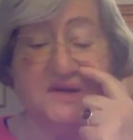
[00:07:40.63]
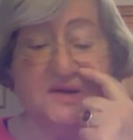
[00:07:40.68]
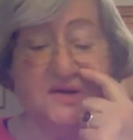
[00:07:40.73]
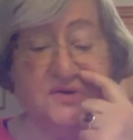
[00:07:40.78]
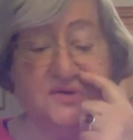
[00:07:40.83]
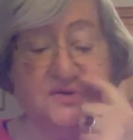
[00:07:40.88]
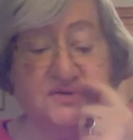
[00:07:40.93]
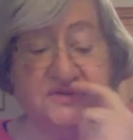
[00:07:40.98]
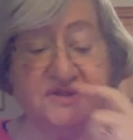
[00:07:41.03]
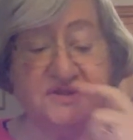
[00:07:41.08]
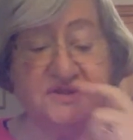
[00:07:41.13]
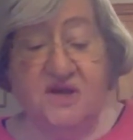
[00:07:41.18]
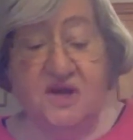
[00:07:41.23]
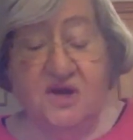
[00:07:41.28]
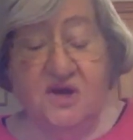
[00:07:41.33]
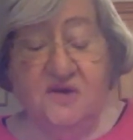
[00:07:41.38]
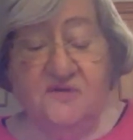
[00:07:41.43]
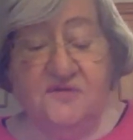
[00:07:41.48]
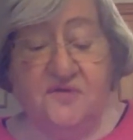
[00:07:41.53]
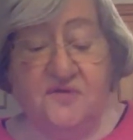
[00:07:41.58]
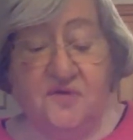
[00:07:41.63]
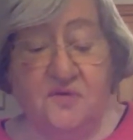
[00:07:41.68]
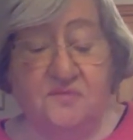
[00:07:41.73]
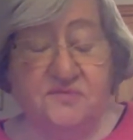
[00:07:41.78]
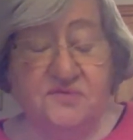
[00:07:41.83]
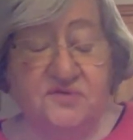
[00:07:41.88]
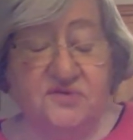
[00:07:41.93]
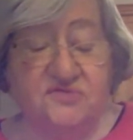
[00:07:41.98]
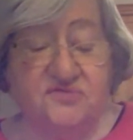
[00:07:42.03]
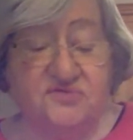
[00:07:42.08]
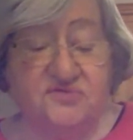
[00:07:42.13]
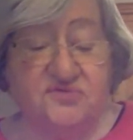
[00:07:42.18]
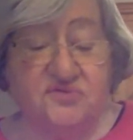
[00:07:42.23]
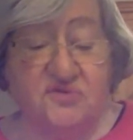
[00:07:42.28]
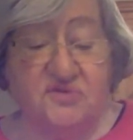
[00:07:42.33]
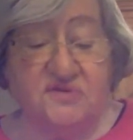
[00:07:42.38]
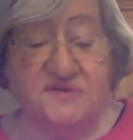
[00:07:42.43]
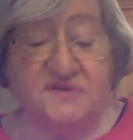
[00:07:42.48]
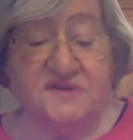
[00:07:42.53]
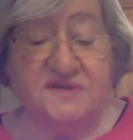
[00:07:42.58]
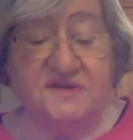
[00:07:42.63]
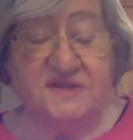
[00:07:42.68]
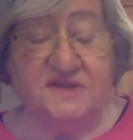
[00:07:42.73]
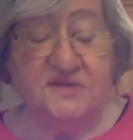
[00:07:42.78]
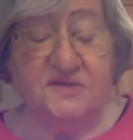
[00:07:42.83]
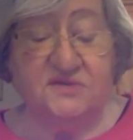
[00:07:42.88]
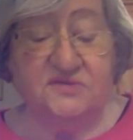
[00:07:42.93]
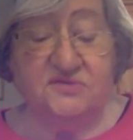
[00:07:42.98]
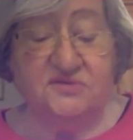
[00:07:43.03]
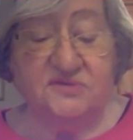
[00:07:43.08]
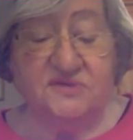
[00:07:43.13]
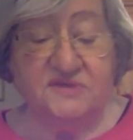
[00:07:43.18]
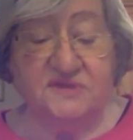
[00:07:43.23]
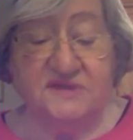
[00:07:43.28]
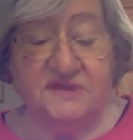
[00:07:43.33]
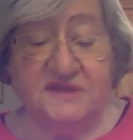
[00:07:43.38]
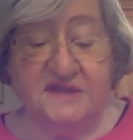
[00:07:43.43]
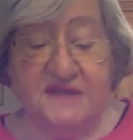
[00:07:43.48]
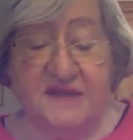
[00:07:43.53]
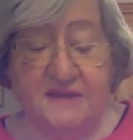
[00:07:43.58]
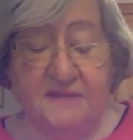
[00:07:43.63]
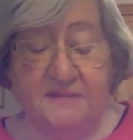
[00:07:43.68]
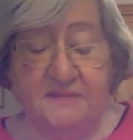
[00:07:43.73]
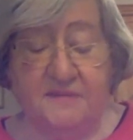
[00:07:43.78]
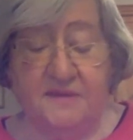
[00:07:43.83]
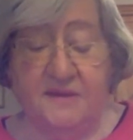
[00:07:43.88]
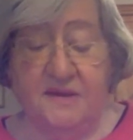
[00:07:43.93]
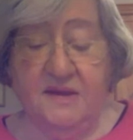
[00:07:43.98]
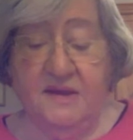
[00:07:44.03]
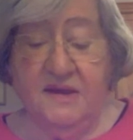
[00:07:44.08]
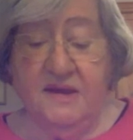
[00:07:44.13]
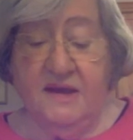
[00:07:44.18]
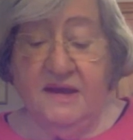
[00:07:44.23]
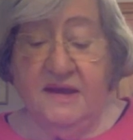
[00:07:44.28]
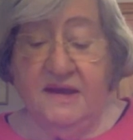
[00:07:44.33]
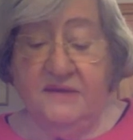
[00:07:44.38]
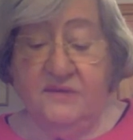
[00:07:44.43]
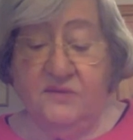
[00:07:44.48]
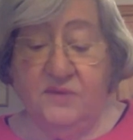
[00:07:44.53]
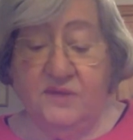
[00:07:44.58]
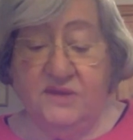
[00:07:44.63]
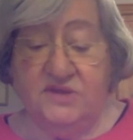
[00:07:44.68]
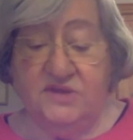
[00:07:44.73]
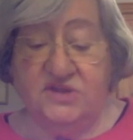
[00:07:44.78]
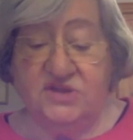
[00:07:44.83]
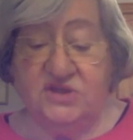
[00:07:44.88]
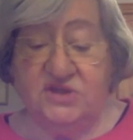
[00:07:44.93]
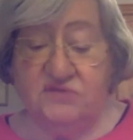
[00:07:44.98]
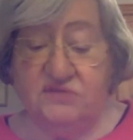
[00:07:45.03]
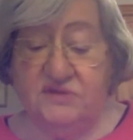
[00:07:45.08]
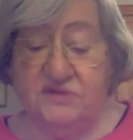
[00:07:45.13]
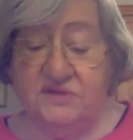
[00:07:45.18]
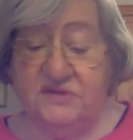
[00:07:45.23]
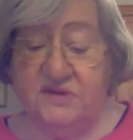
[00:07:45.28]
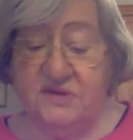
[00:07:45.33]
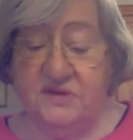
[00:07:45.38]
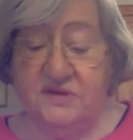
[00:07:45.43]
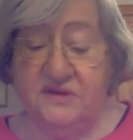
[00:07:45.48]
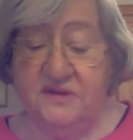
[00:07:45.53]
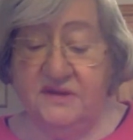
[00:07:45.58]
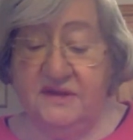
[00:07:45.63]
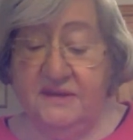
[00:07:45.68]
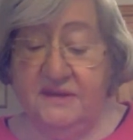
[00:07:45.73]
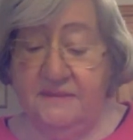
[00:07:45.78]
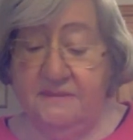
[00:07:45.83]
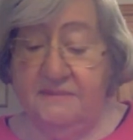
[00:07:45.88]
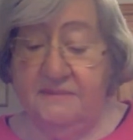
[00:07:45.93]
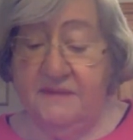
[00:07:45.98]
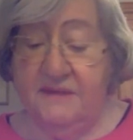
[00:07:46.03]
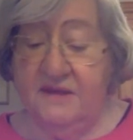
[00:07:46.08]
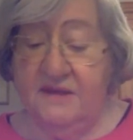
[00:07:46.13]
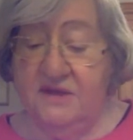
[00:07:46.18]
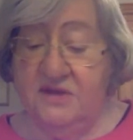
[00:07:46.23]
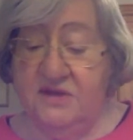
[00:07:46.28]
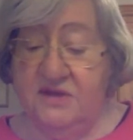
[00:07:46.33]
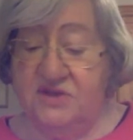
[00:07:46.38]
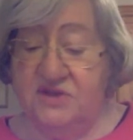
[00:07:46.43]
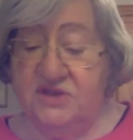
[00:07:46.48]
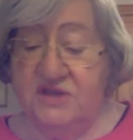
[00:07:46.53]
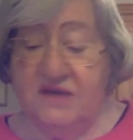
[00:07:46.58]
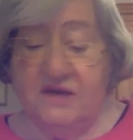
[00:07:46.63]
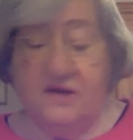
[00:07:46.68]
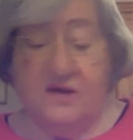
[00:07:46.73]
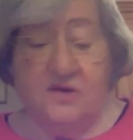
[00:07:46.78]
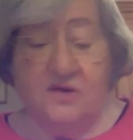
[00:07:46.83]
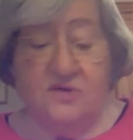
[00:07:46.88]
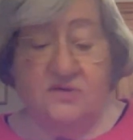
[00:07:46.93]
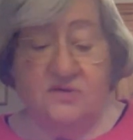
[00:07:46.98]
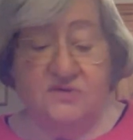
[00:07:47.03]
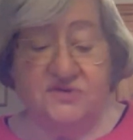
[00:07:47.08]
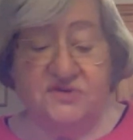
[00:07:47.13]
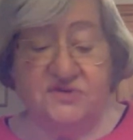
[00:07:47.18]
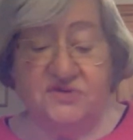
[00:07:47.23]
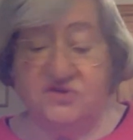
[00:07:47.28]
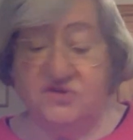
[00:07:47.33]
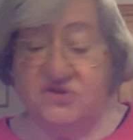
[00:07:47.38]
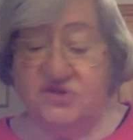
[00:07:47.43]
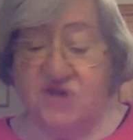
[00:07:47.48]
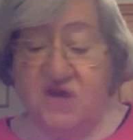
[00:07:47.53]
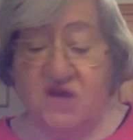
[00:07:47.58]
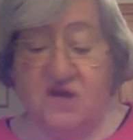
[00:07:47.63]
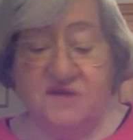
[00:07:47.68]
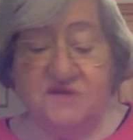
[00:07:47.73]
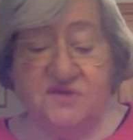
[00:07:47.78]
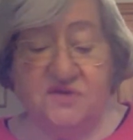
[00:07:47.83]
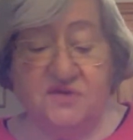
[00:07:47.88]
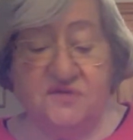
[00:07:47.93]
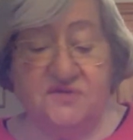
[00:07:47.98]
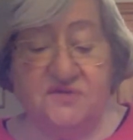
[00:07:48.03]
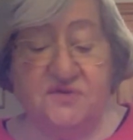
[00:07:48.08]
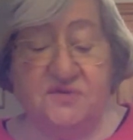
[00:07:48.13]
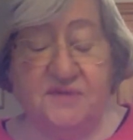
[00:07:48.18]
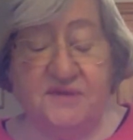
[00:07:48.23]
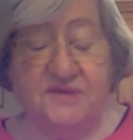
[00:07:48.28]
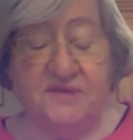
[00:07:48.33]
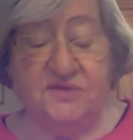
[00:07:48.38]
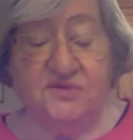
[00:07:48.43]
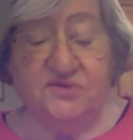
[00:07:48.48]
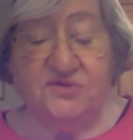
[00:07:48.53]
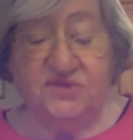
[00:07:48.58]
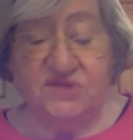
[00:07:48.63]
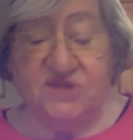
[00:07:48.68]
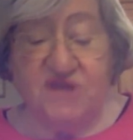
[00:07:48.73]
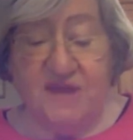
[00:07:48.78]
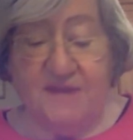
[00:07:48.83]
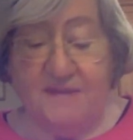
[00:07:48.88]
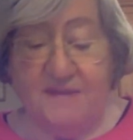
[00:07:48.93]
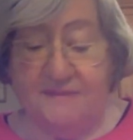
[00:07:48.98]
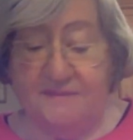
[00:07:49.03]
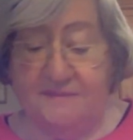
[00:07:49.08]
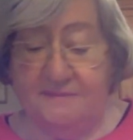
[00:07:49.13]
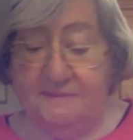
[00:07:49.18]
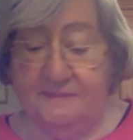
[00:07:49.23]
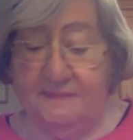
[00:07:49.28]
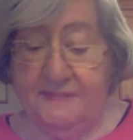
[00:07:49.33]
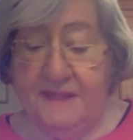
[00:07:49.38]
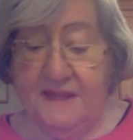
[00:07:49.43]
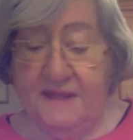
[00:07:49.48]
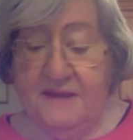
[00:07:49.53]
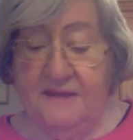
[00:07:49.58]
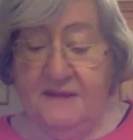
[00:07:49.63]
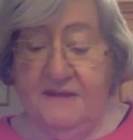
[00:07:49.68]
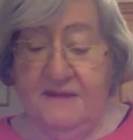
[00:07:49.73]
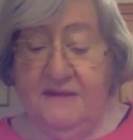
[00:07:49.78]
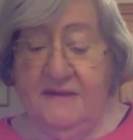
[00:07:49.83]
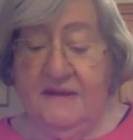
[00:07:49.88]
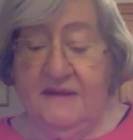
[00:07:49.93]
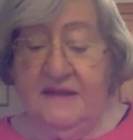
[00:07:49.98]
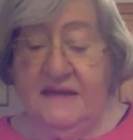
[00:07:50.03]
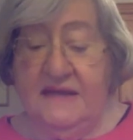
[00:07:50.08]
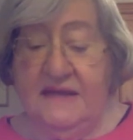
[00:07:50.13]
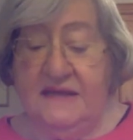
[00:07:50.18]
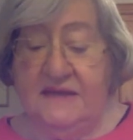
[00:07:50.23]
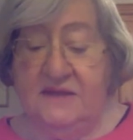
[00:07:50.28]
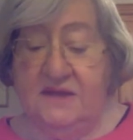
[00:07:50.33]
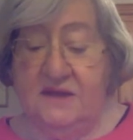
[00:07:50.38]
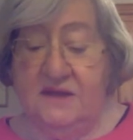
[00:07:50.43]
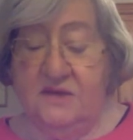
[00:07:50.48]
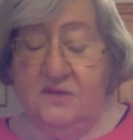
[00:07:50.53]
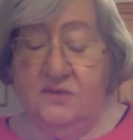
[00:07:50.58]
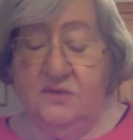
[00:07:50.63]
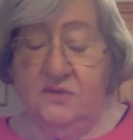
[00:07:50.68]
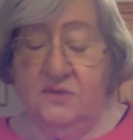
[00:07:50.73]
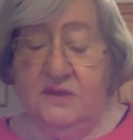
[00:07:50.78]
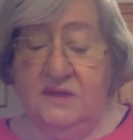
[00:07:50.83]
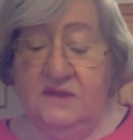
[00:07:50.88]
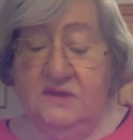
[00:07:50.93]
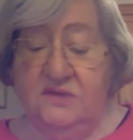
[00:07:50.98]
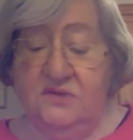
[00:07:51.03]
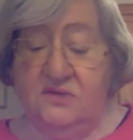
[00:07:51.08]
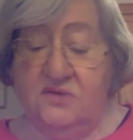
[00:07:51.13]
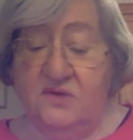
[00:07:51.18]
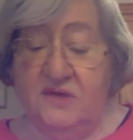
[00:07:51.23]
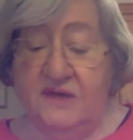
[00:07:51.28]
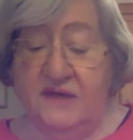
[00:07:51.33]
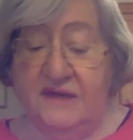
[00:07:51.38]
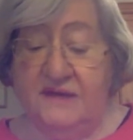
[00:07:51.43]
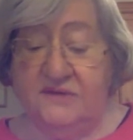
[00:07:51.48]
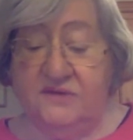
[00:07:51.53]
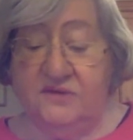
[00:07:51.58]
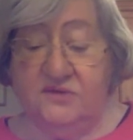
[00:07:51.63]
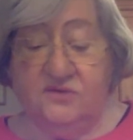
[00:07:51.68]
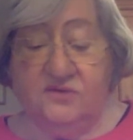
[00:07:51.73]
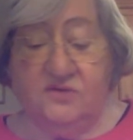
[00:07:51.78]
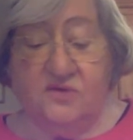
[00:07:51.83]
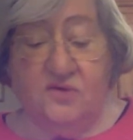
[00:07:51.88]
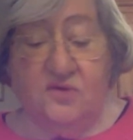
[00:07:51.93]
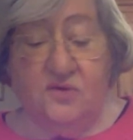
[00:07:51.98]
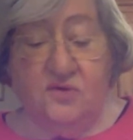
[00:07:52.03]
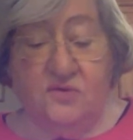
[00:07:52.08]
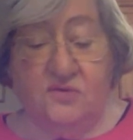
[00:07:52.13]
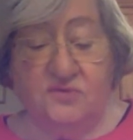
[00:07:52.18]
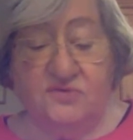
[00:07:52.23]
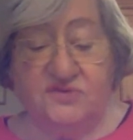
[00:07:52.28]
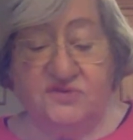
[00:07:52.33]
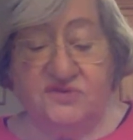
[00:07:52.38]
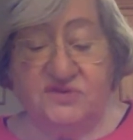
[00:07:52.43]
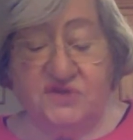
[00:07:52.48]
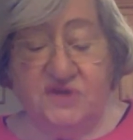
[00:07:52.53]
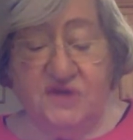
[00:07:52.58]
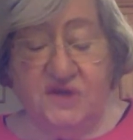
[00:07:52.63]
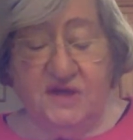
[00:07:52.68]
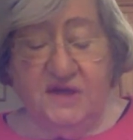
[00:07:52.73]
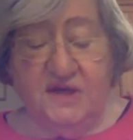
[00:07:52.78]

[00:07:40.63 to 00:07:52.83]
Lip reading: clothes from Drancy, the transit camp. And when she returned them, she enclosed jars of tomato jam. In the collected clothes,